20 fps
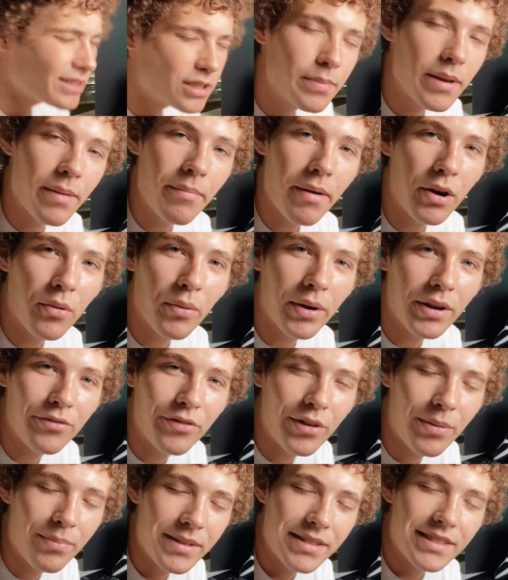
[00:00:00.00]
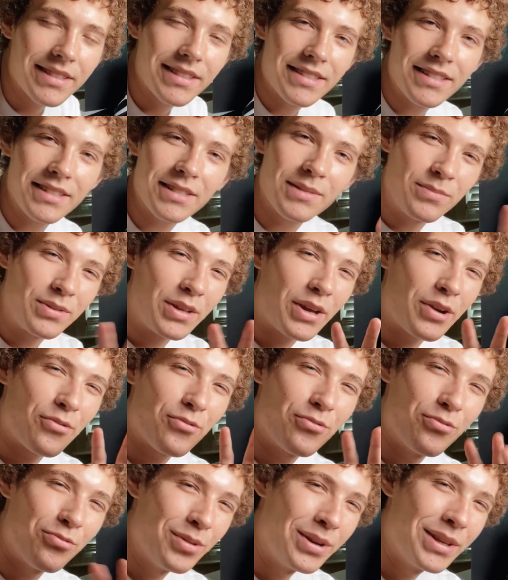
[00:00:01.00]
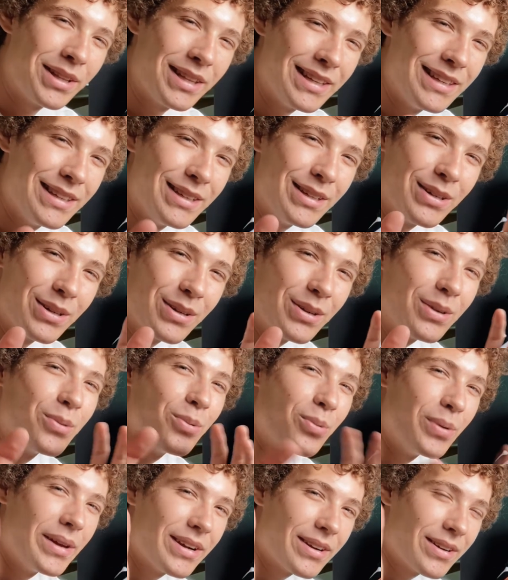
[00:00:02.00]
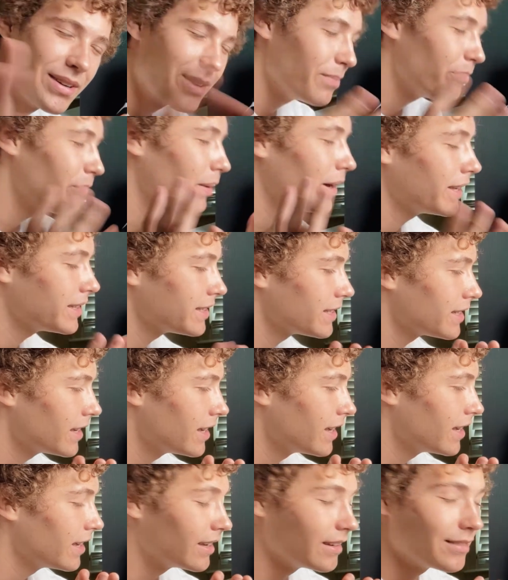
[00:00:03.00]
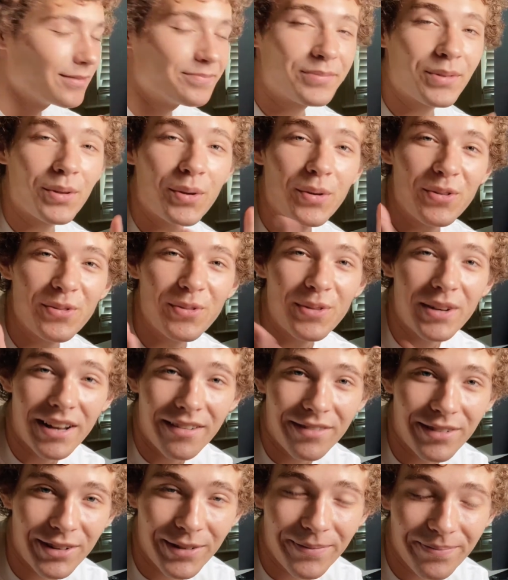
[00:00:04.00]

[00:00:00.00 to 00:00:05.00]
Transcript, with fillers: to be a better way to film this because this seems like really weird, but whatever.